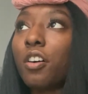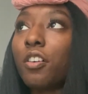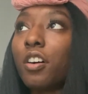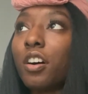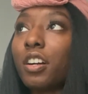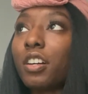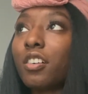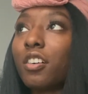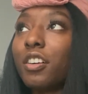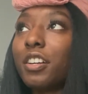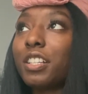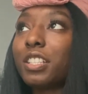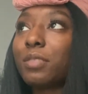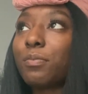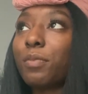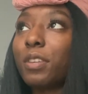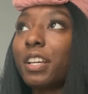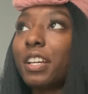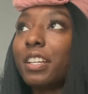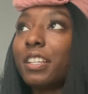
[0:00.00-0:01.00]
I can't
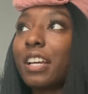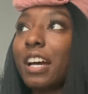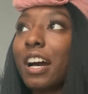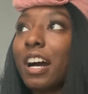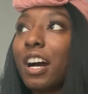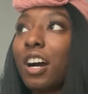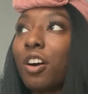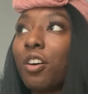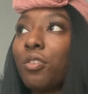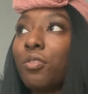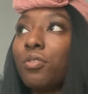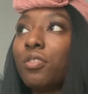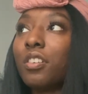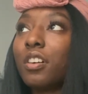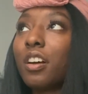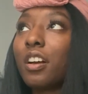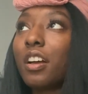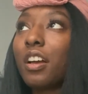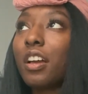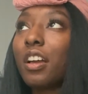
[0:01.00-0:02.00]
explain how
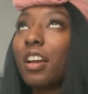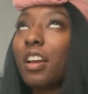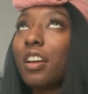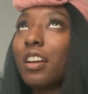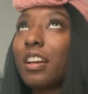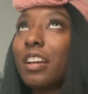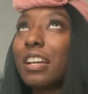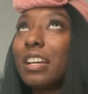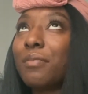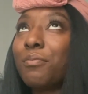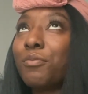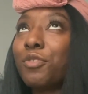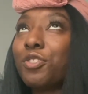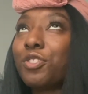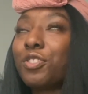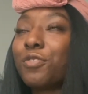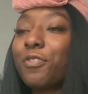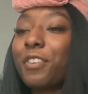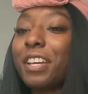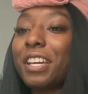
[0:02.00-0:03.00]
much
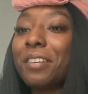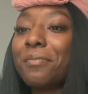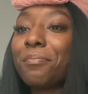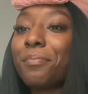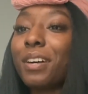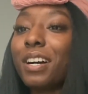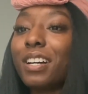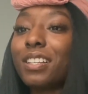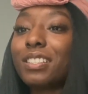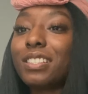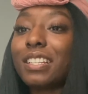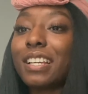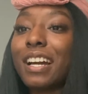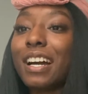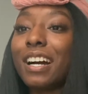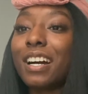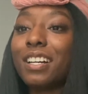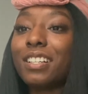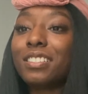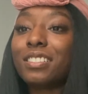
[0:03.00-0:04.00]
of an impact it
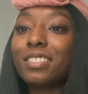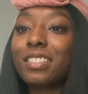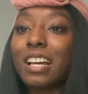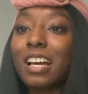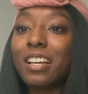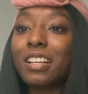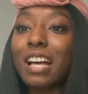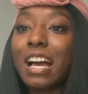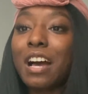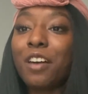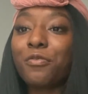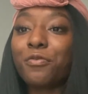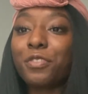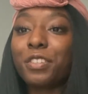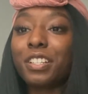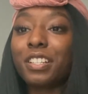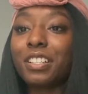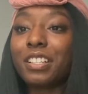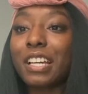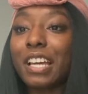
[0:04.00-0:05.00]
had
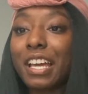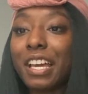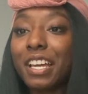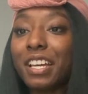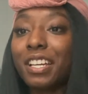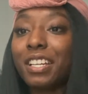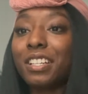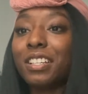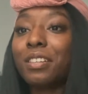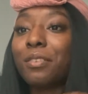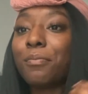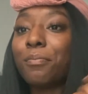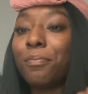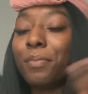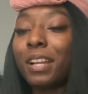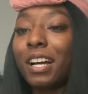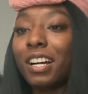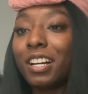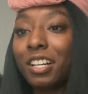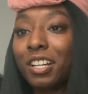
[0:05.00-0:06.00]
having a
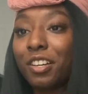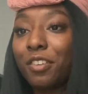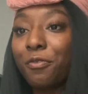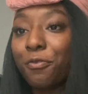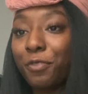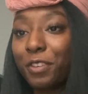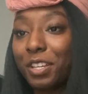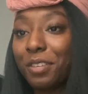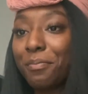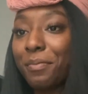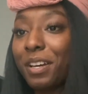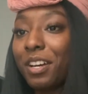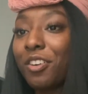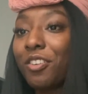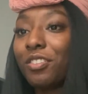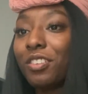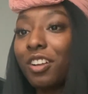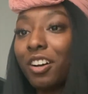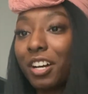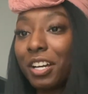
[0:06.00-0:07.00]
black female
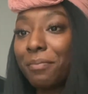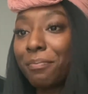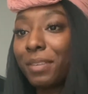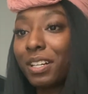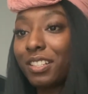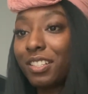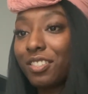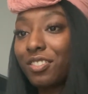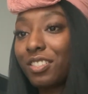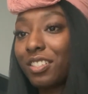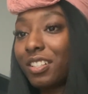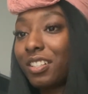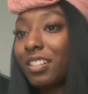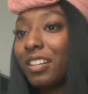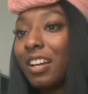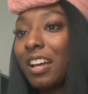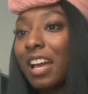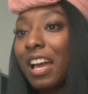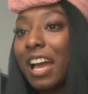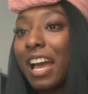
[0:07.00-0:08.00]
line manager.
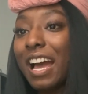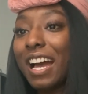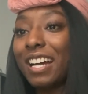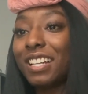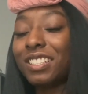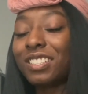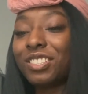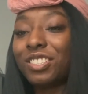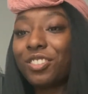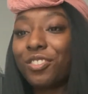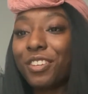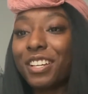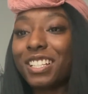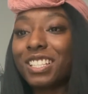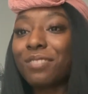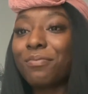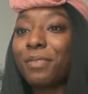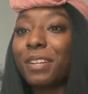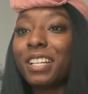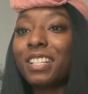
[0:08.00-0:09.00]
And so
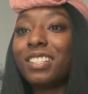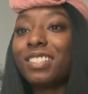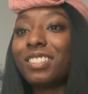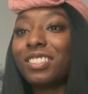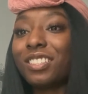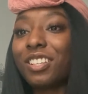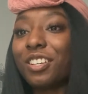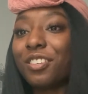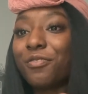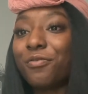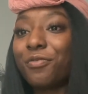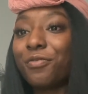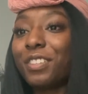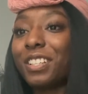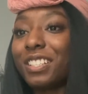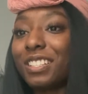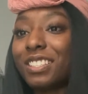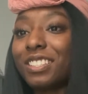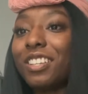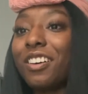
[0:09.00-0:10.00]
explaining certain
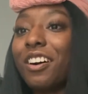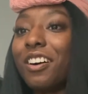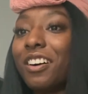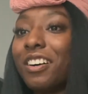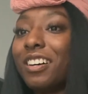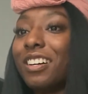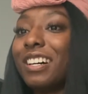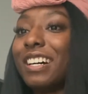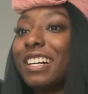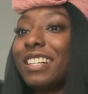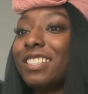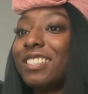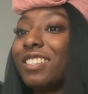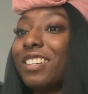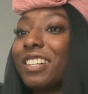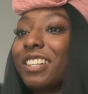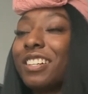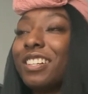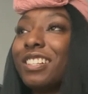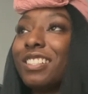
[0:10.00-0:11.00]
things to her and
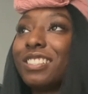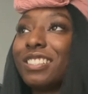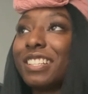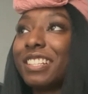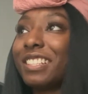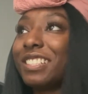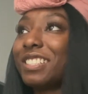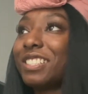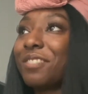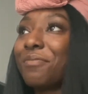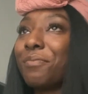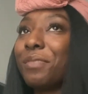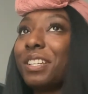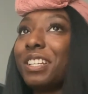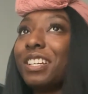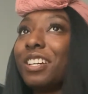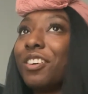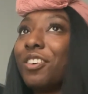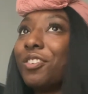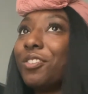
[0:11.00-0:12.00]
like her saying to me,
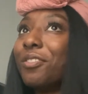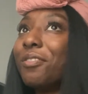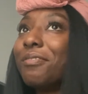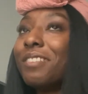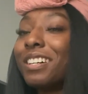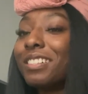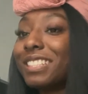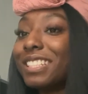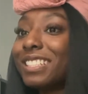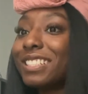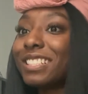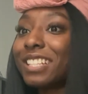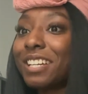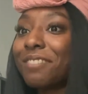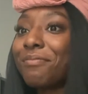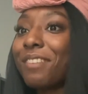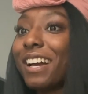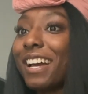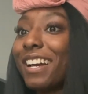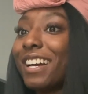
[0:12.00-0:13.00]
oh, I need to get
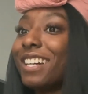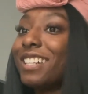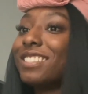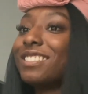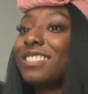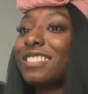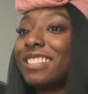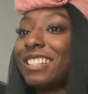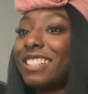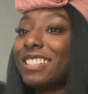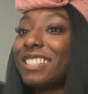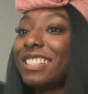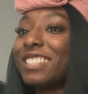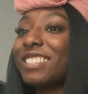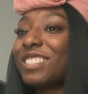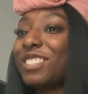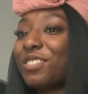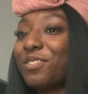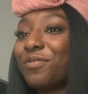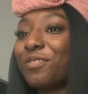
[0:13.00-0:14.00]
my hair done that day,
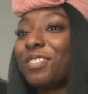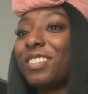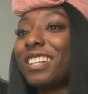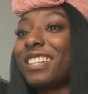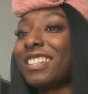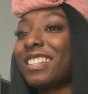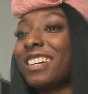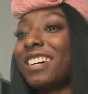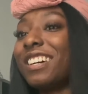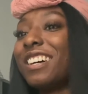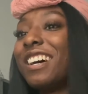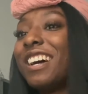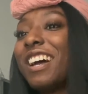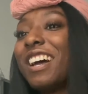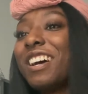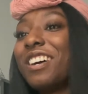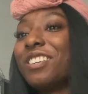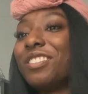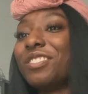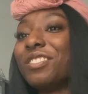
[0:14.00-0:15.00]
stuff like that
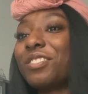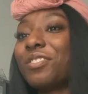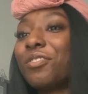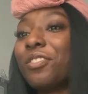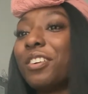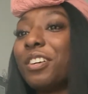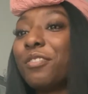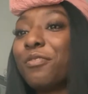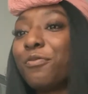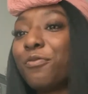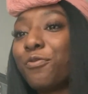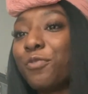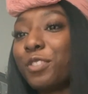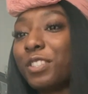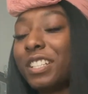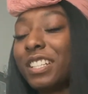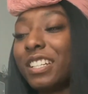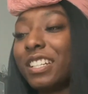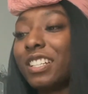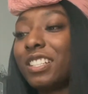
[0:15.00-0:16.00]
was quite
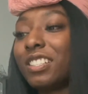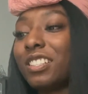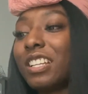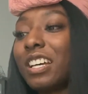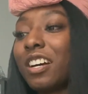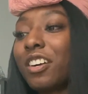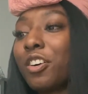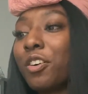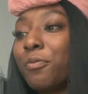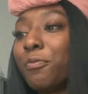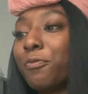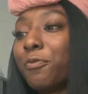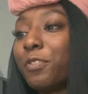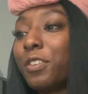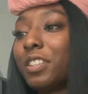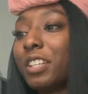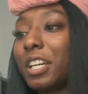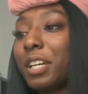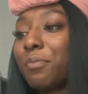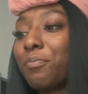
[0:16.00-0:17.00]
funny in that comfort
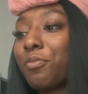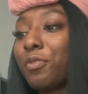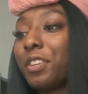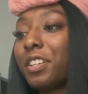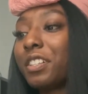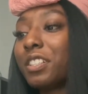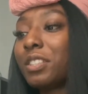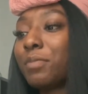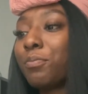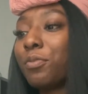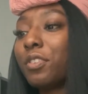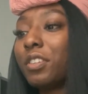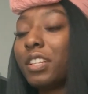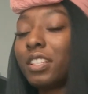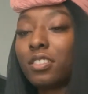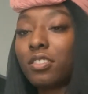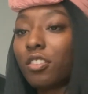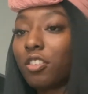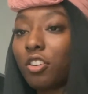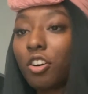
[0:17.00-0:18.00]
that it brings, but it's
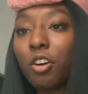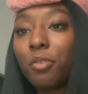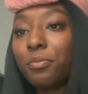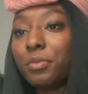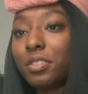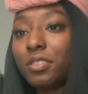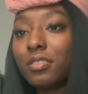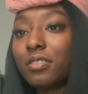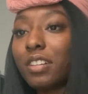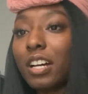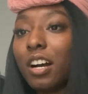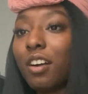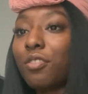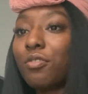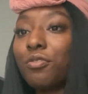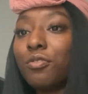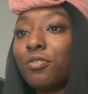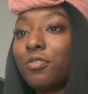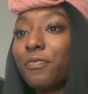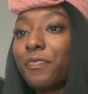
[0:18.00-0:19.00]
not common at
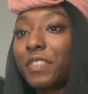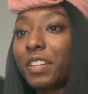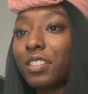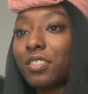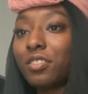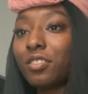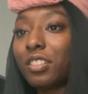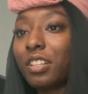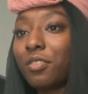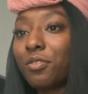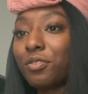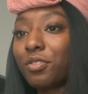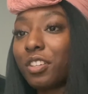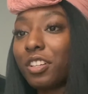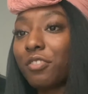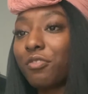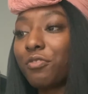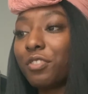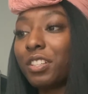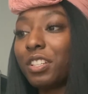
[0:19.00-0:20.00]
all. And so that was like
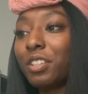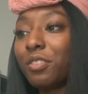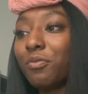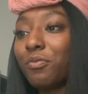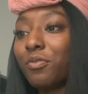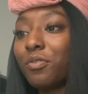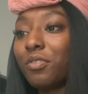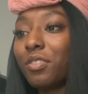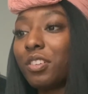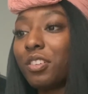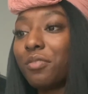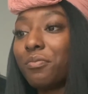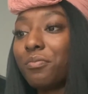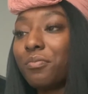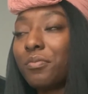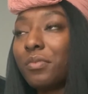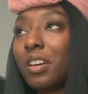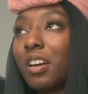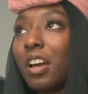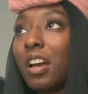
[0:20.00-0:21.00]
really an
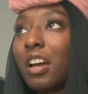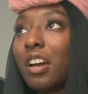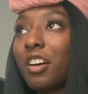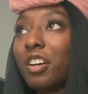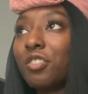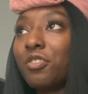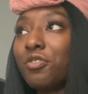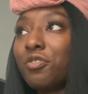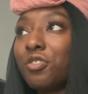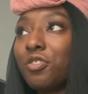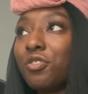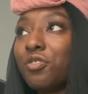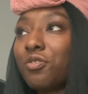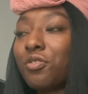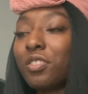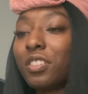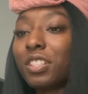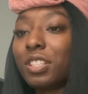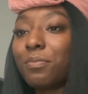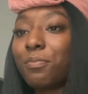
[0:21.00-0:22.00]
unusual
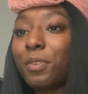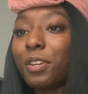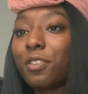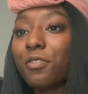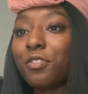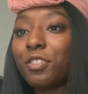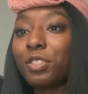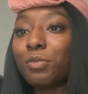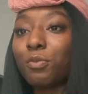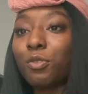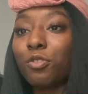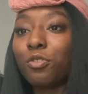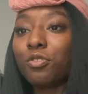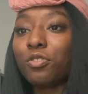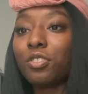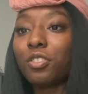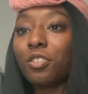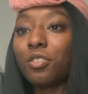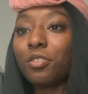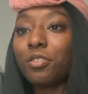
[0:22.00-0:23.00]
experience, but
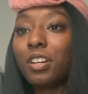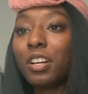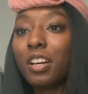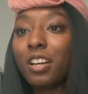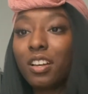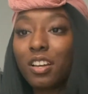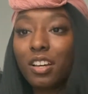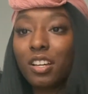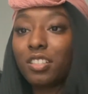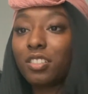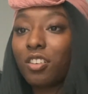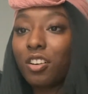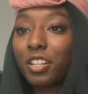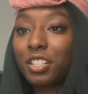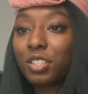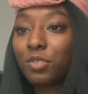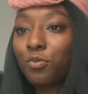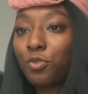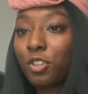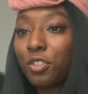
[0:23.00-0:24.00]
also a
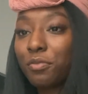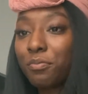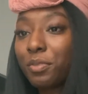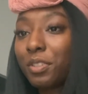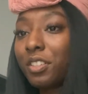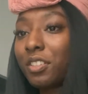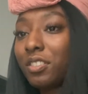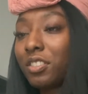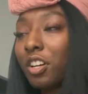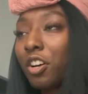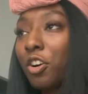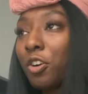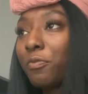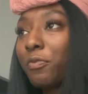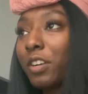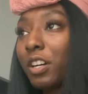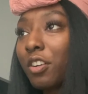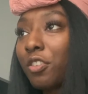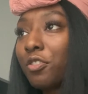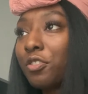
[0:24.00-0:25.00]
nice one, because I hope that
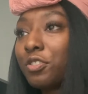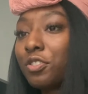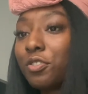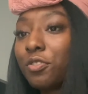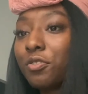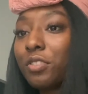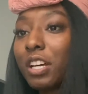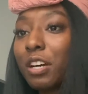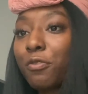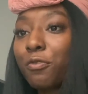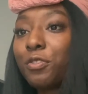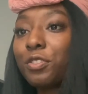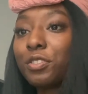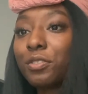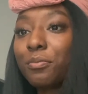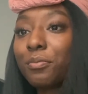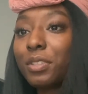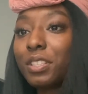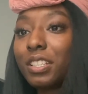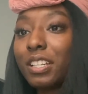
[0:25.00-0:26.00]
I could do that for
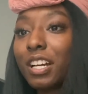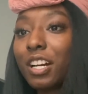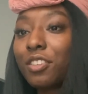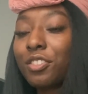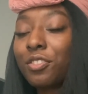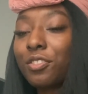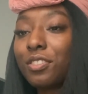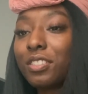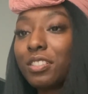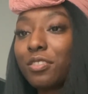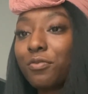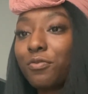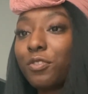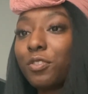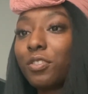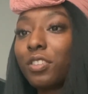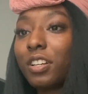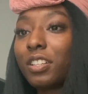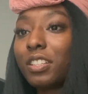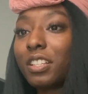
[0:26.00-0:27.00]
somebody else who didn't feel
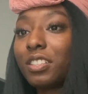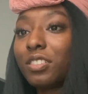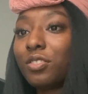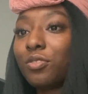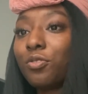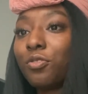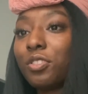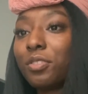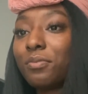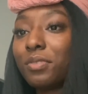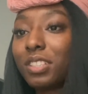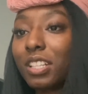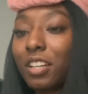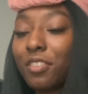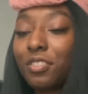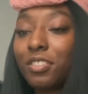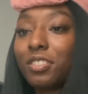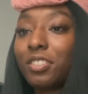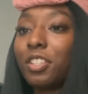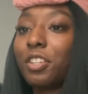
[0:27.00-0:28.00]
like they saw themselves
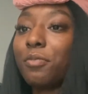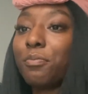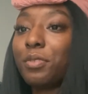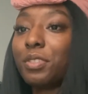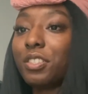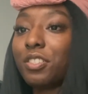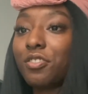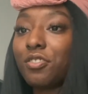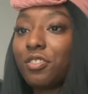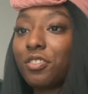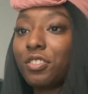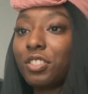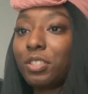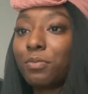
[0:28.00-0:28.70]
in certain positions.